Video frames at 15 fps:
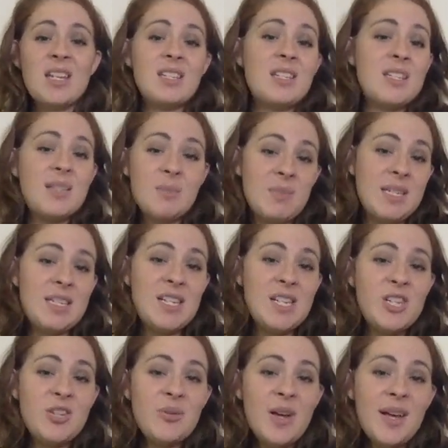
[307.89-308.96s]
Did somebody
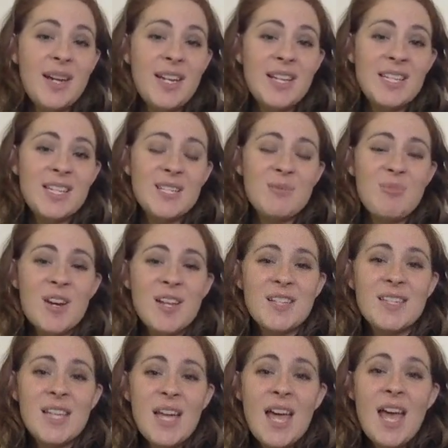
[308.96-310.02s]
teach you how to hand express?